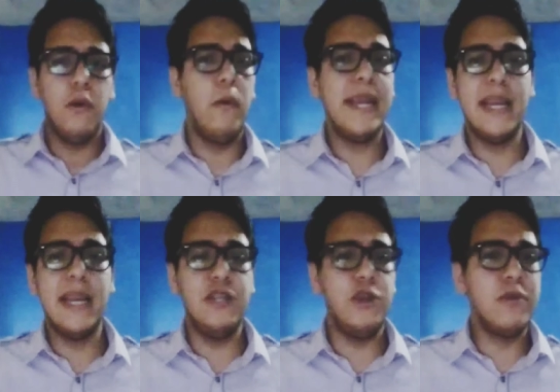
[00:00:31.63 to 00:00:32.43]

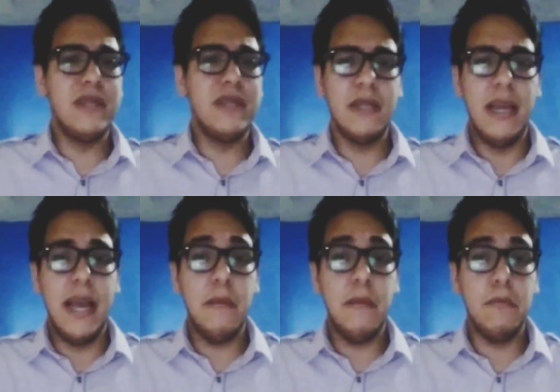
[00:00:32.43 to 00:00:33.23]
weaken your
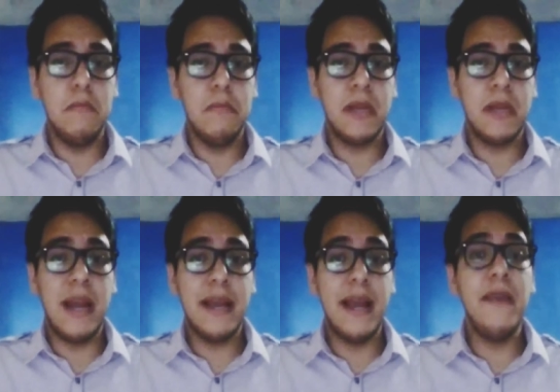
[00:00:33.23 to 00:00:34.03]
um, mm,
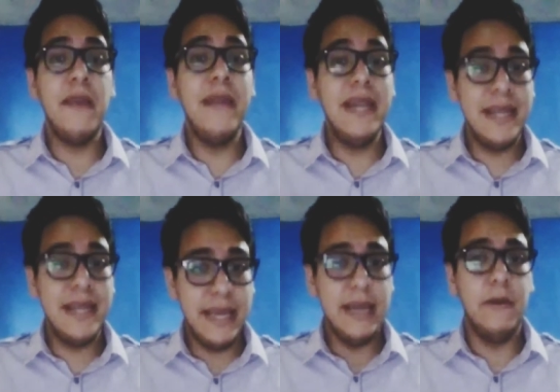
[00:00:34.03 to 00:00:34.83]
cre
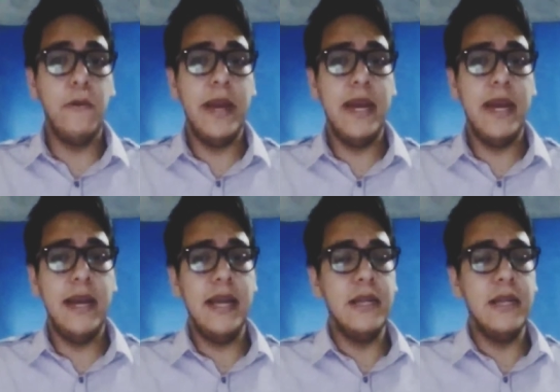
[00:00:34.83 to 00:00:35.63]
credibility
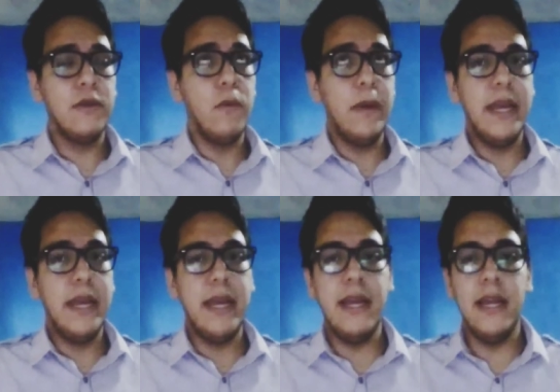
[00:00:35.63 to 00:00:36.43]
will
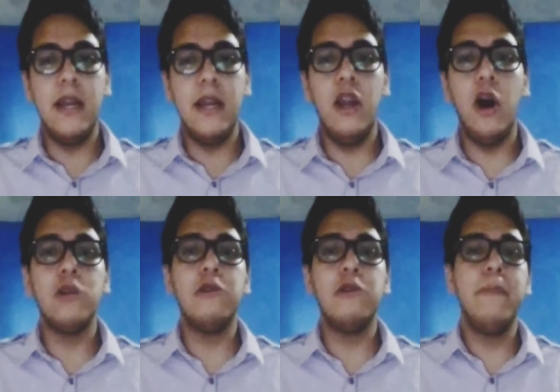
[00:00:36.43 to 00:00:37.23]
will
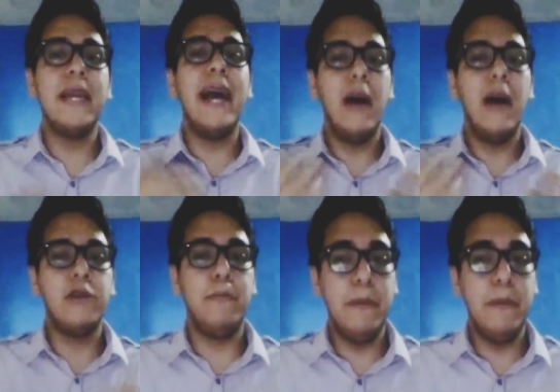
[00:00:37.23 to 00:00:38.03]
lose
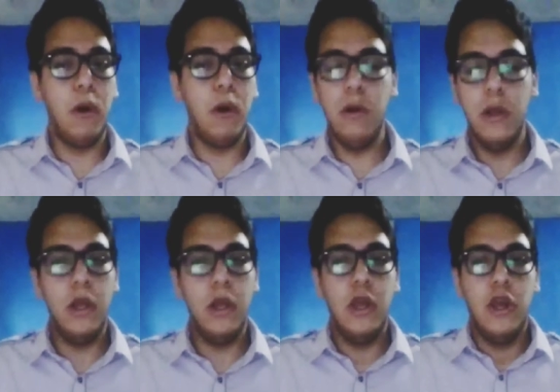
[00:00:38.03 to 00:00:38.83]
because people
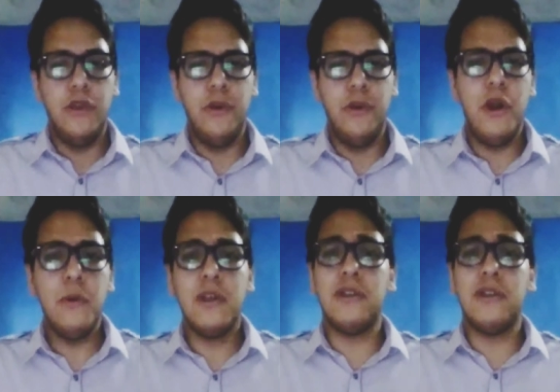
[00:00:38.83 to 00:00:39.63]
don't
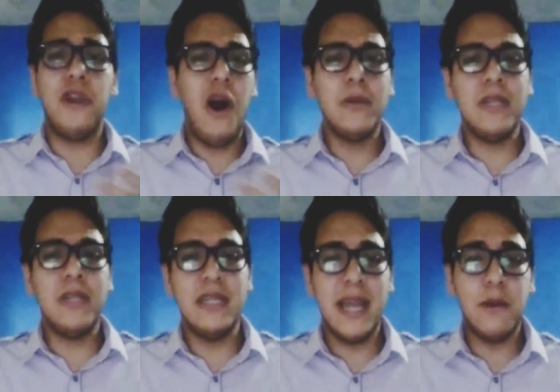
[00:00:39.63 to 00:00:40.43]
know trust,
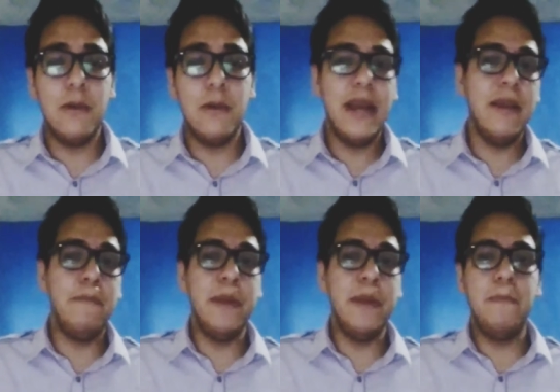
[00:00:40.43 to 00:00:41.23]

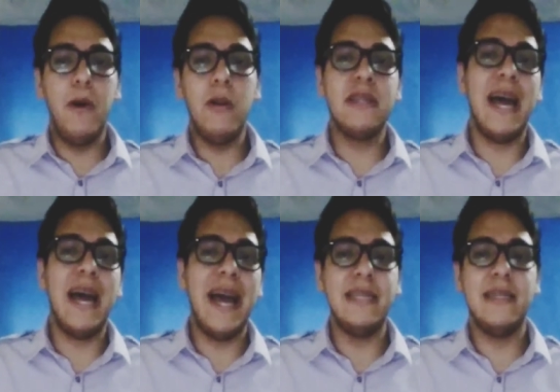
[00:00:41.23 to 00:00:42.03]
insecurity, people,
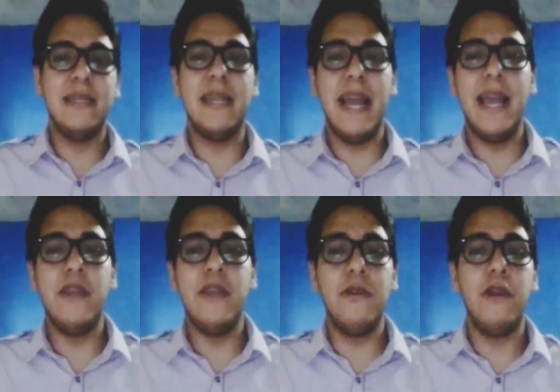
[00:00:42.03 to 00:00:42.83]
science,
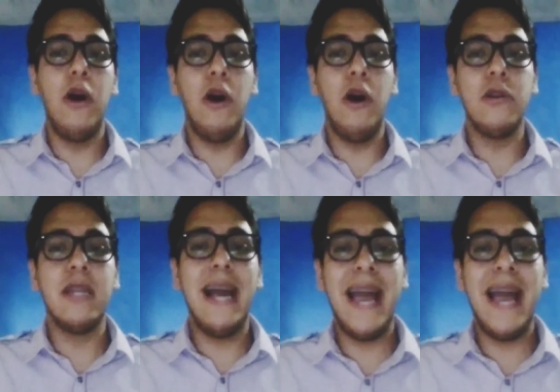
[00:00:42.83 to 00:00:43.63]
they do not
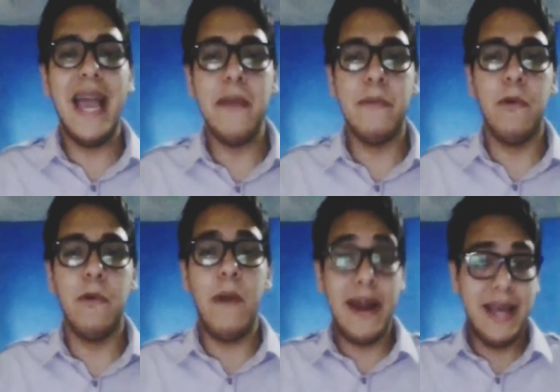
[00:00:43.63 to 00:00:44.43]
give
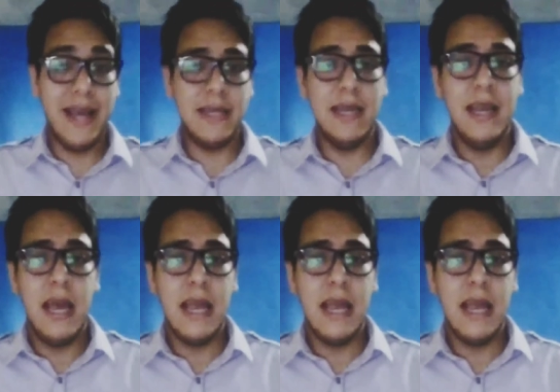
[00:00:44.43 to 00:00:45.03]
warrants